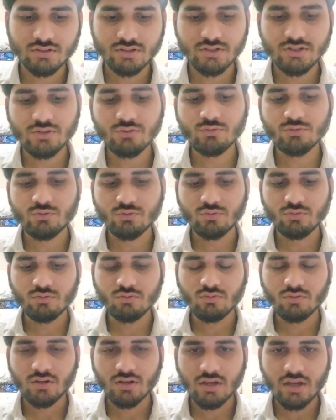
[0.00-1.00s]
due to
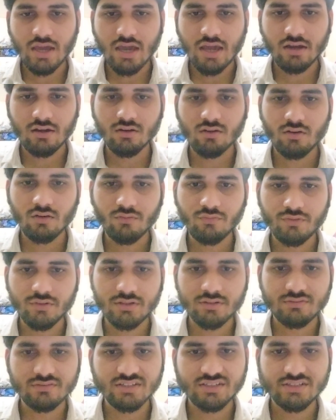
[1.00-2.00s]
angle of
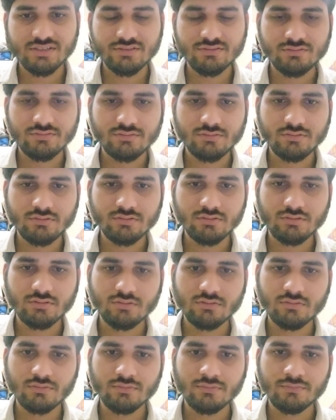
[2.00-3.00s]
incidence.
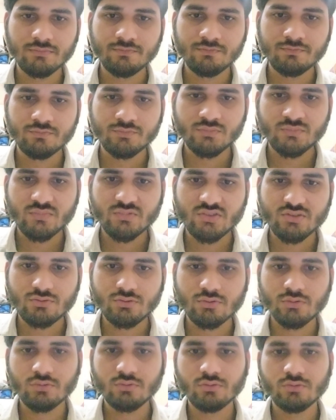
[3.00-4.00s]

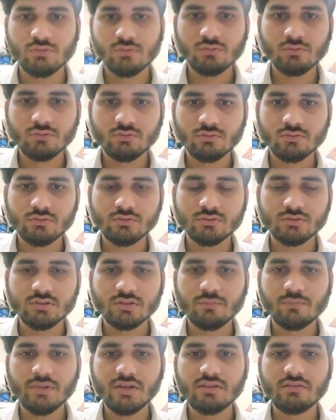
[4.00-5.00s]
So
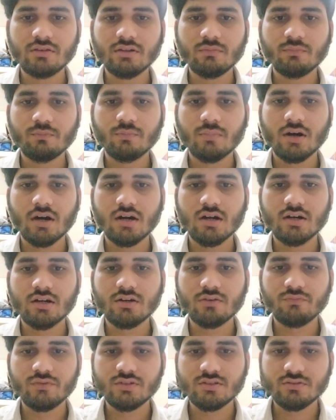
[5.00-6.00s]
the basic part
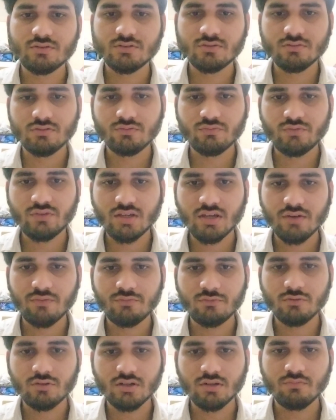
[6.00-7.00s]
which we
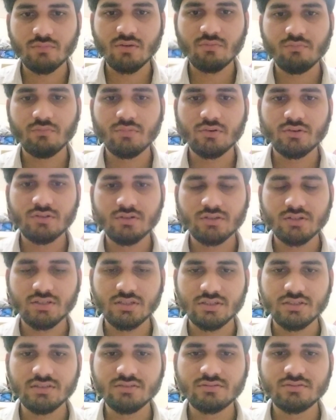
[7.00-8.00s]
have to remember
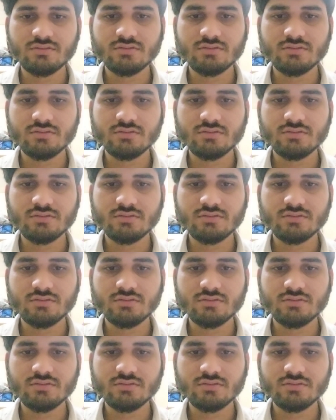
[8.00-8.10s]
is